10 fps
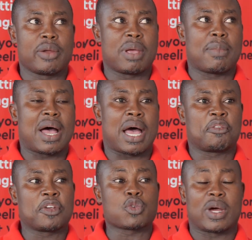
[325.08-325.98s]
remember, I
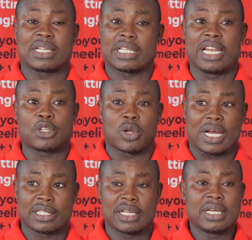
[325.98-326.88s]
fixed one at
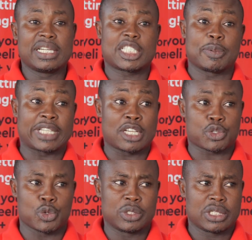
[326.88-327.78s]
Electroland, the Sprinter's
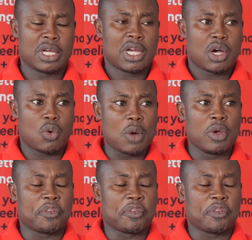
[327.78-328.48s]
Road. When we